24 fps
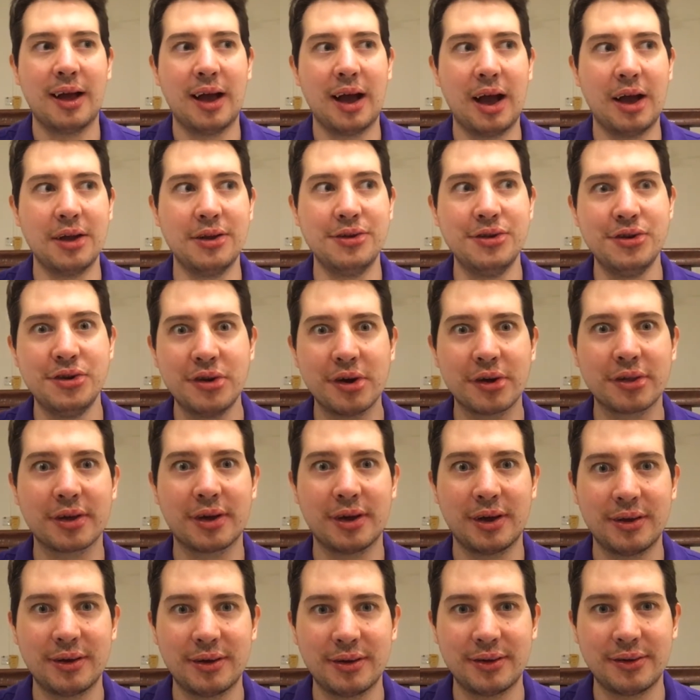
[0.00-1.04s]

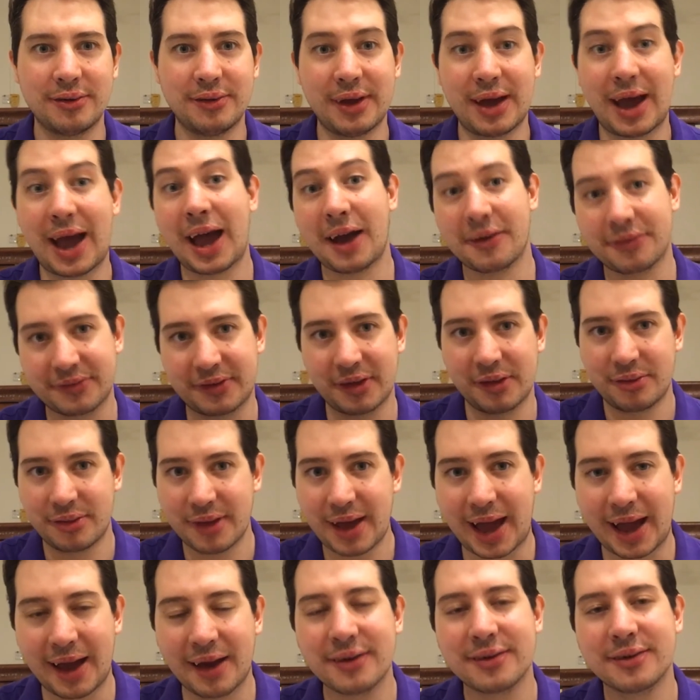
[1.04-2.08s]
After
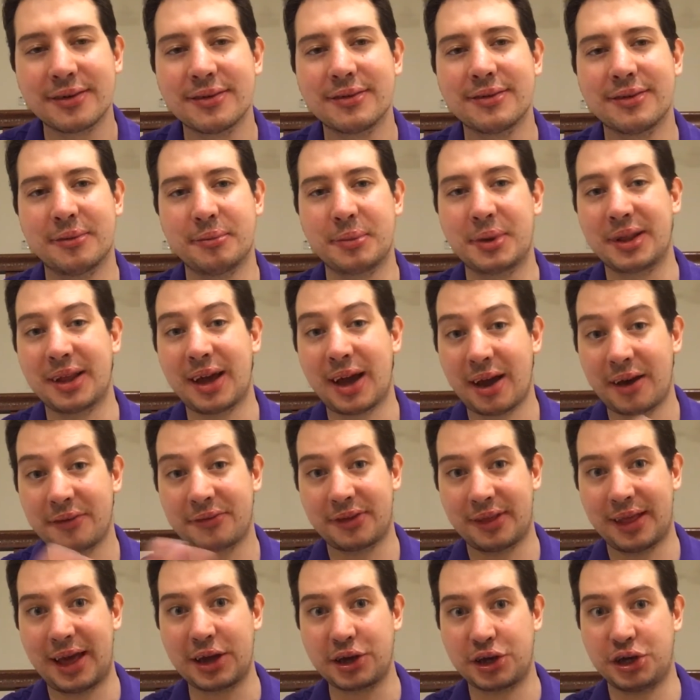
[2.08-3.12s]

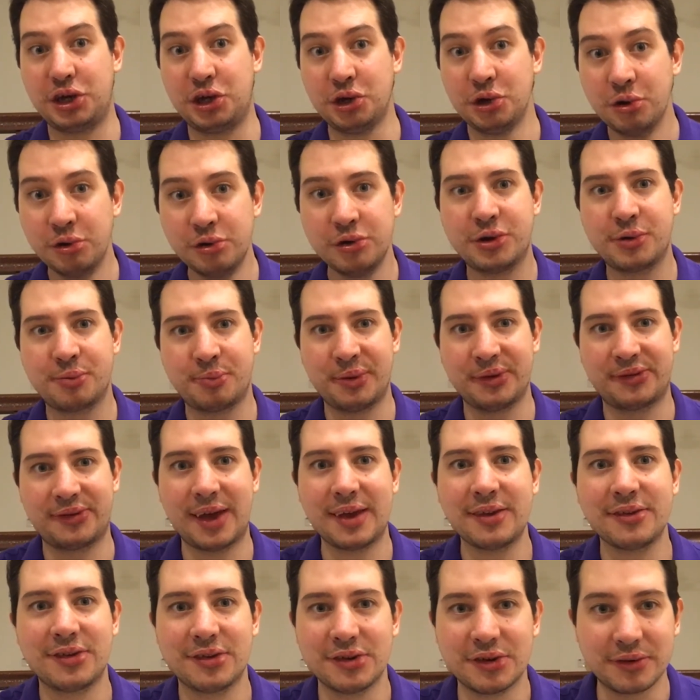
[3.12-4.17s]
that huge
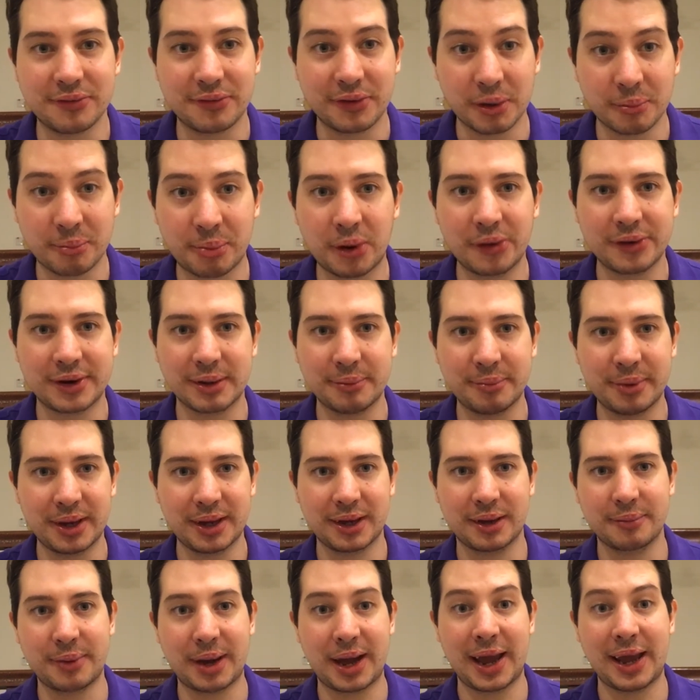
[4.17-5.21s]
percentage of your body being
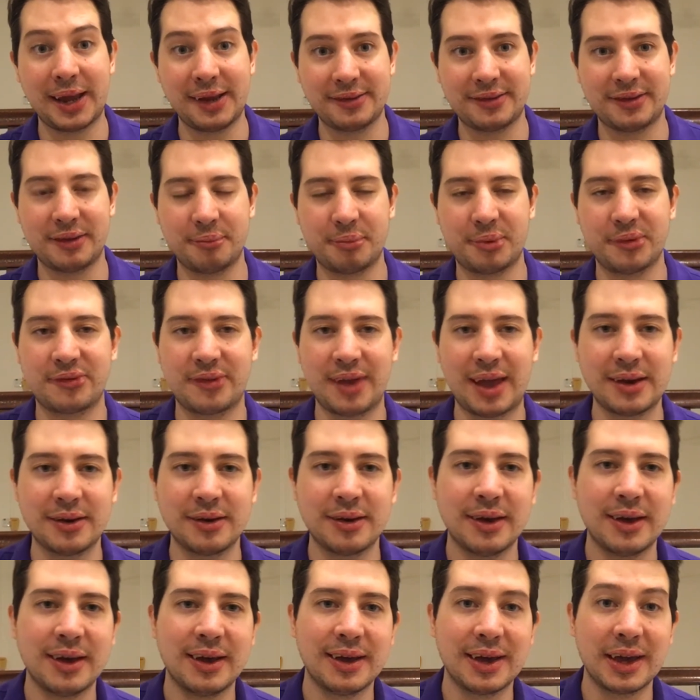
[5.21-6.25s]
about 80%,
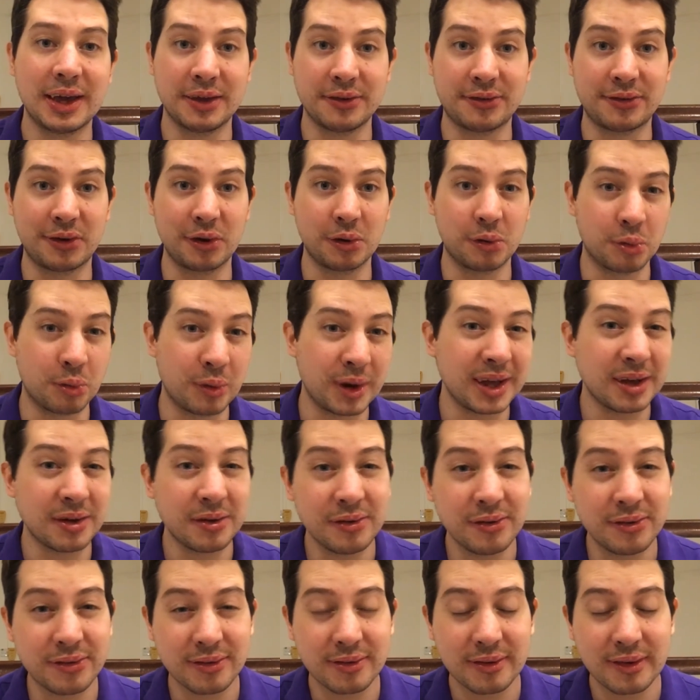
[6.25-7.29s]
it's your
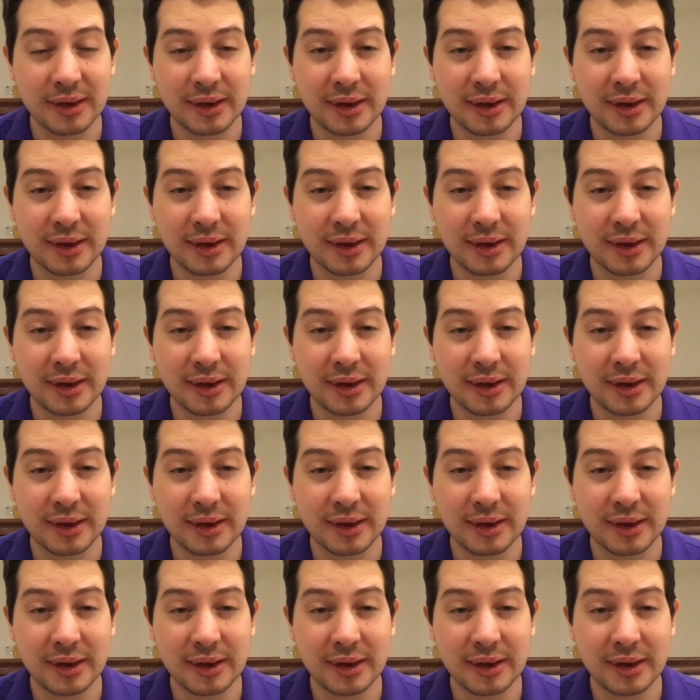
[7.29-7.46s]
wheels,